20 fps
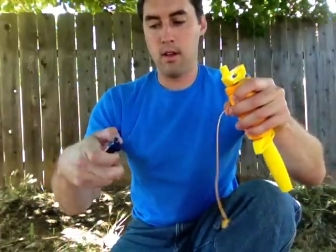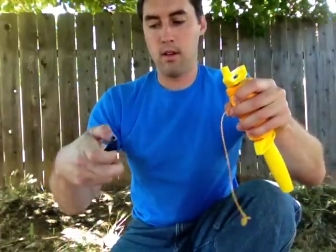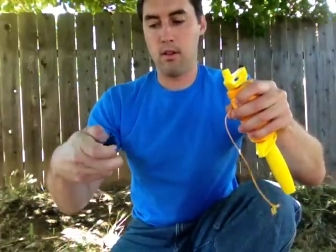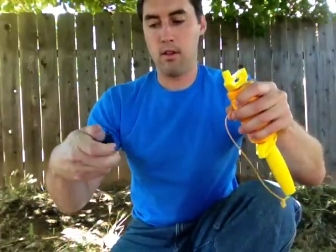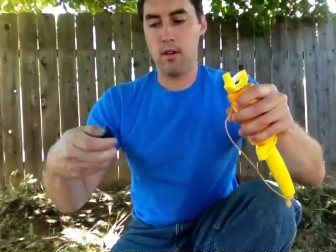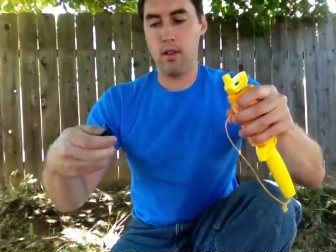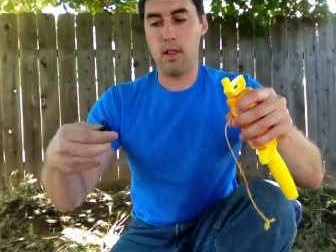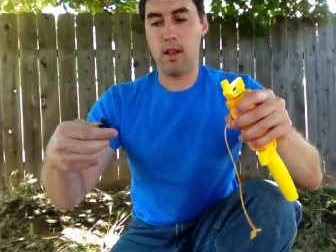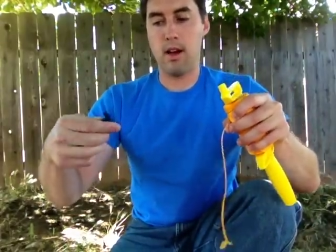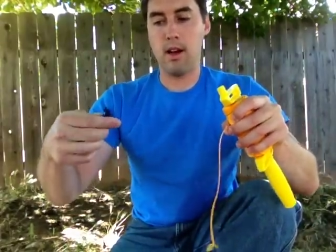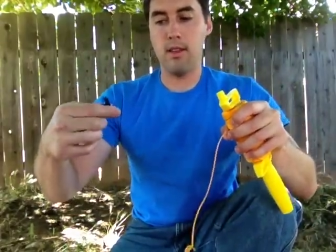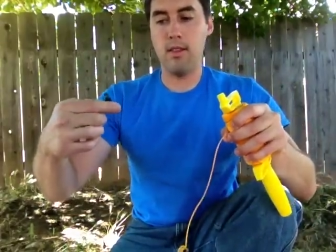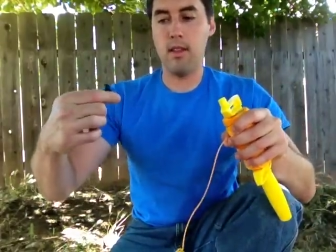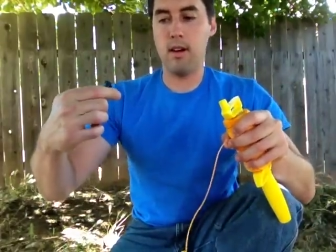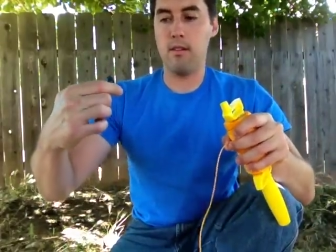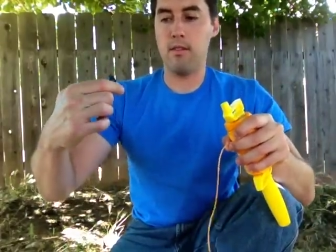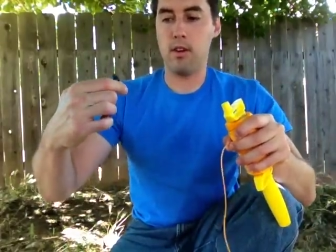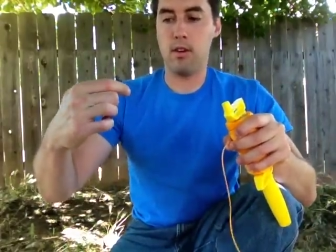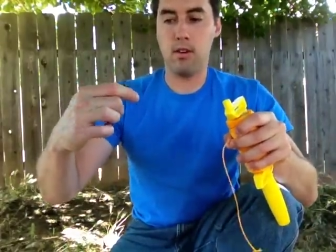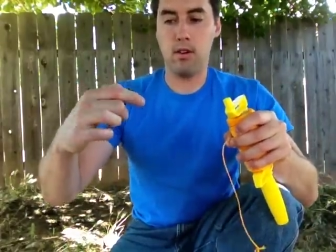your line
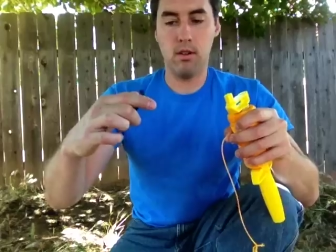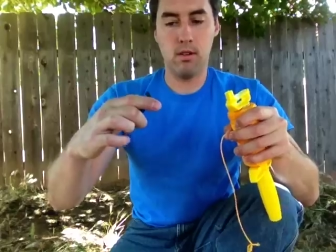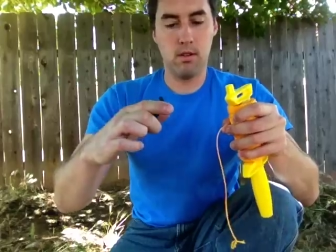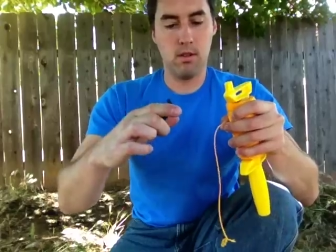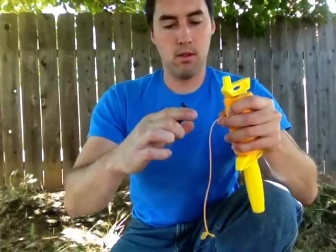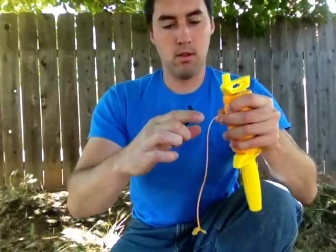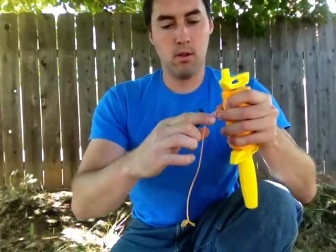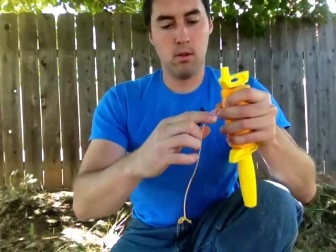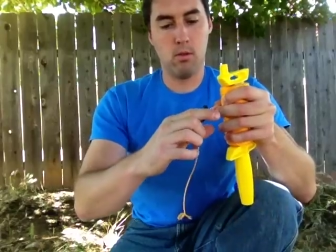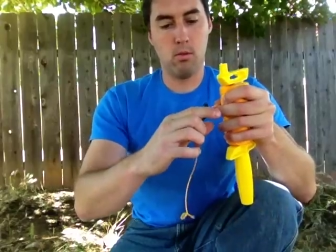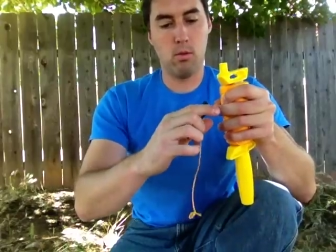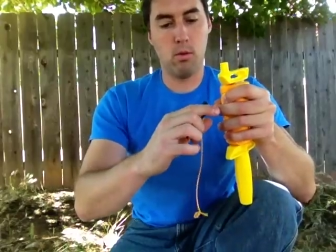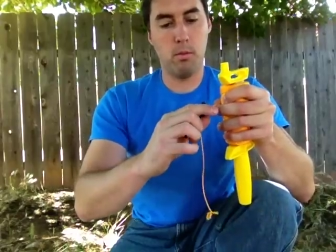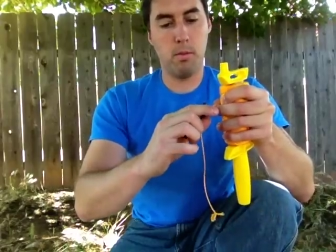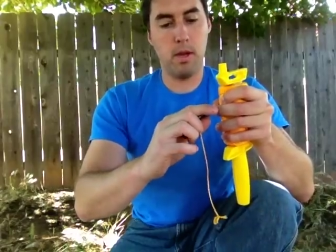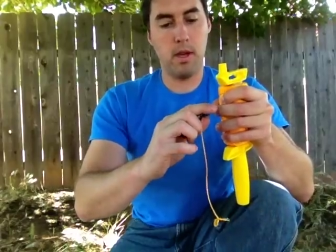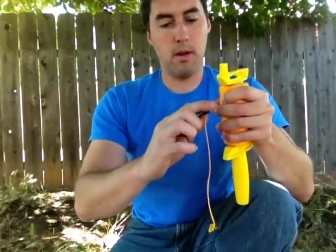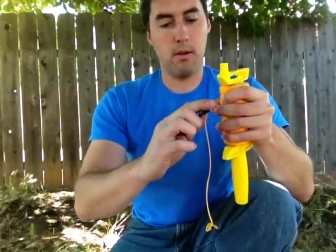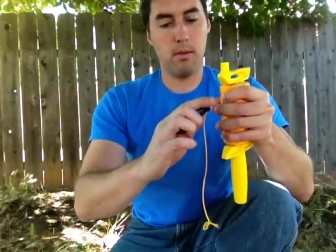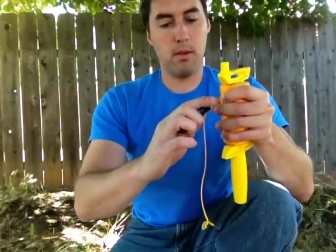level will
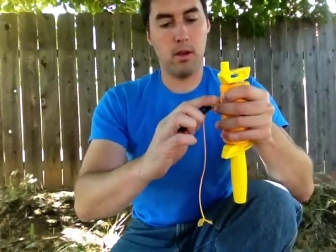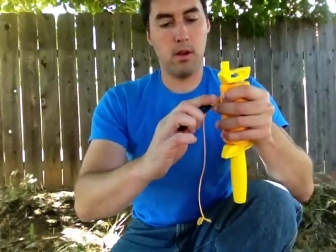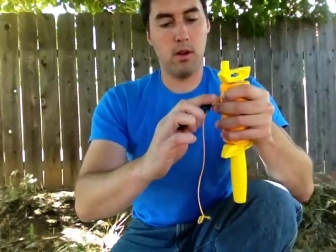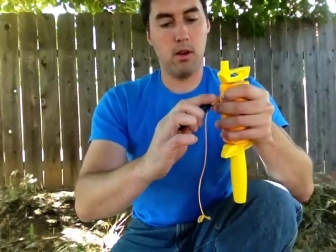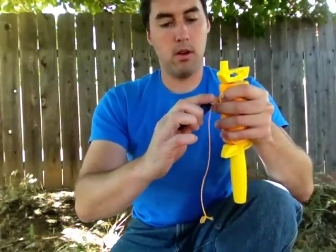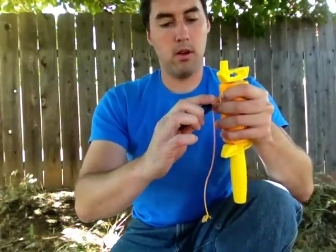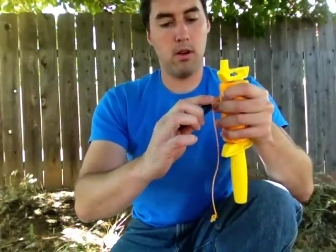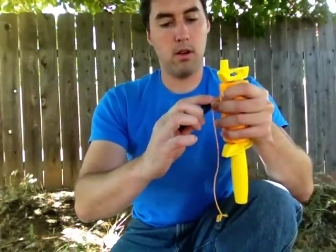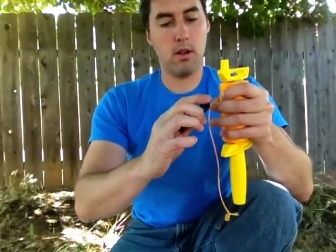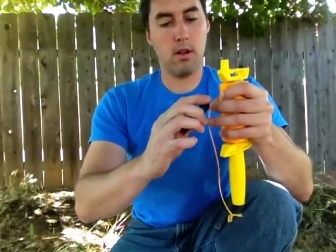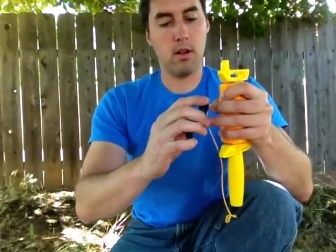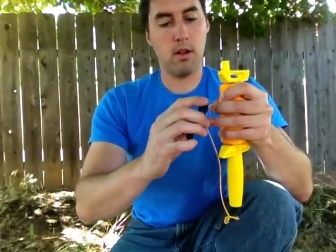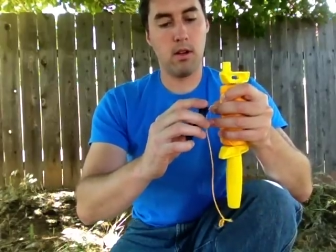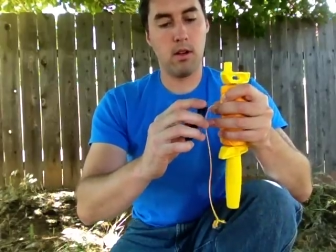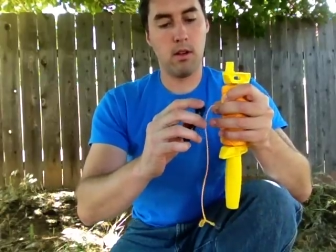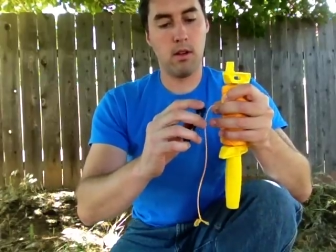be able to hook